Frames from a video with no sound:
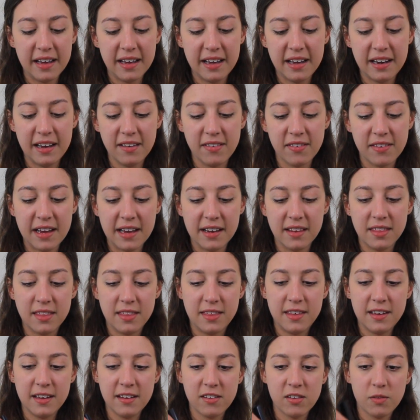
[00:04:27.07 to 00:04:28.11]
and it's
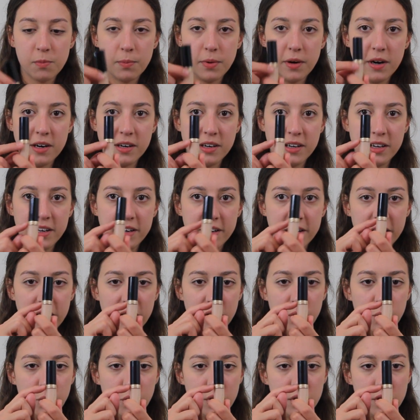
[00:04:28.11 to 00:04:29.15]
that this part
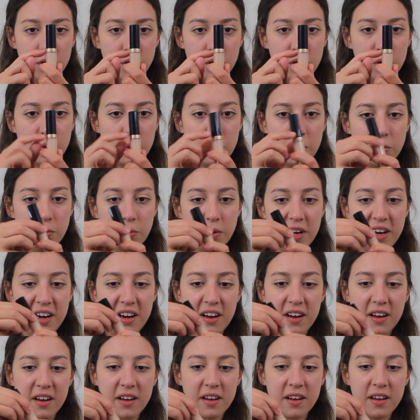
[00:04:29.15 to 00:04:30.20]
here with the gold
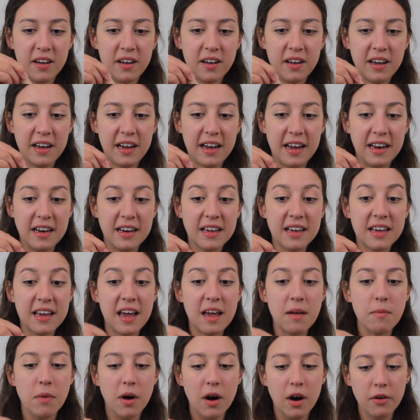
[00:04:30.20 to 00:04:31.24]
ring, it
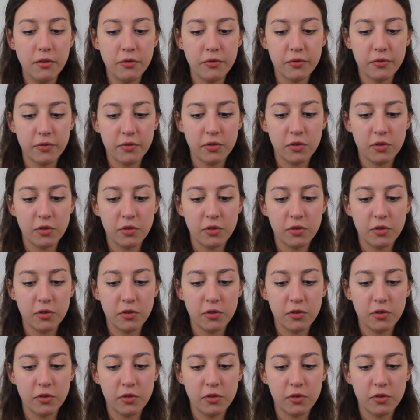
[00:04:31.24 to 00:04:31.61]
came off.